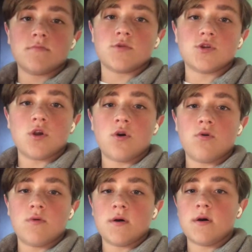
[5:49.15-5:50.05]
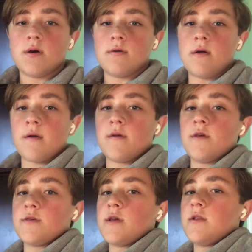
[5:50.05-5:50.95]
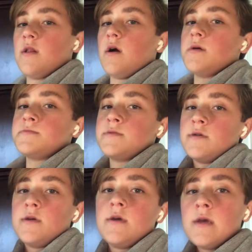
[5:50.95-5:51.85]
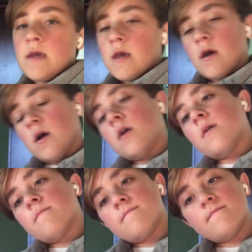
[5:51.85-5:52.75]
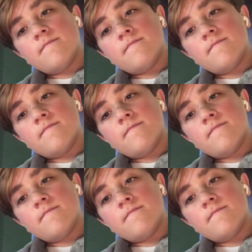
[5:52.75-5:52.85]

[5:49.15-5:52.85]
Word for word: So, uh, I'm gonna sign off. Um